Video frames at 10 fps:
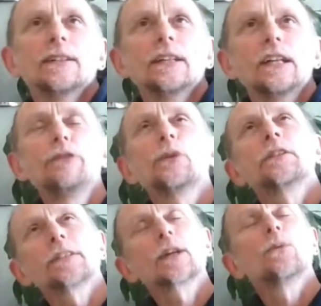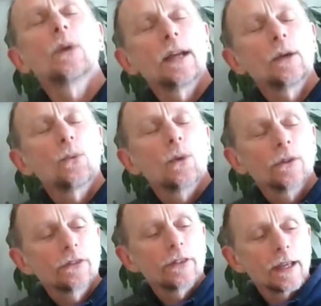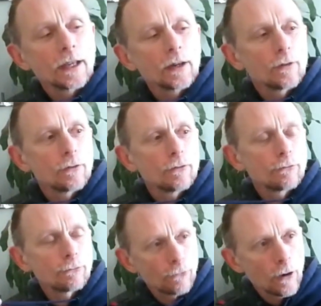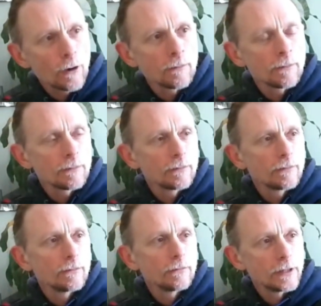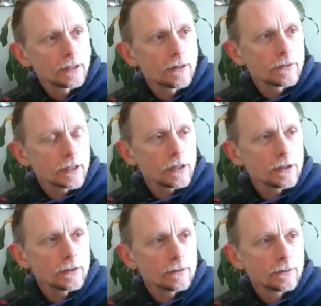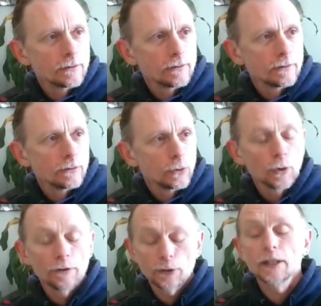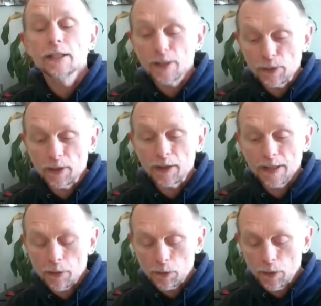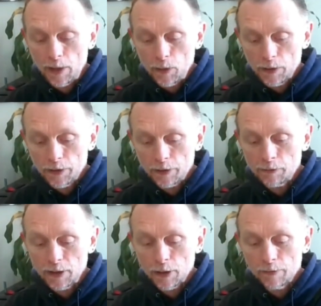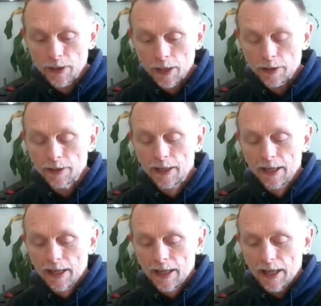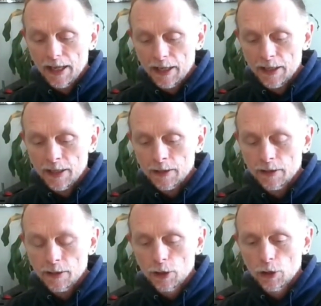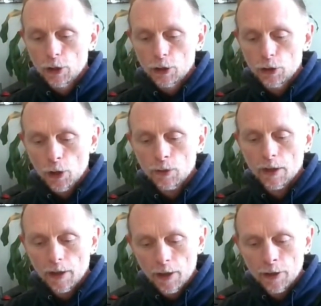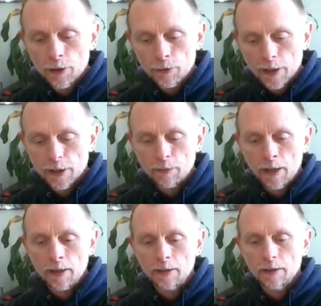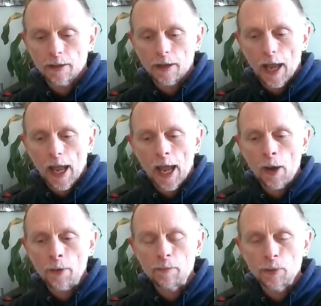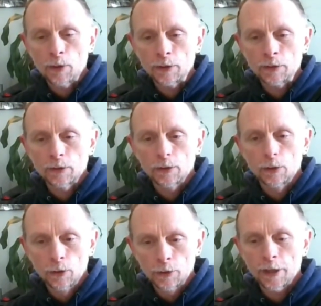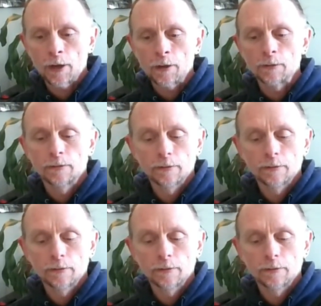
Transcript: If you're going to take away one thing from this conversation, or if your listeners were going to take away one thing from this conversation, it is don't underestimate how important audio,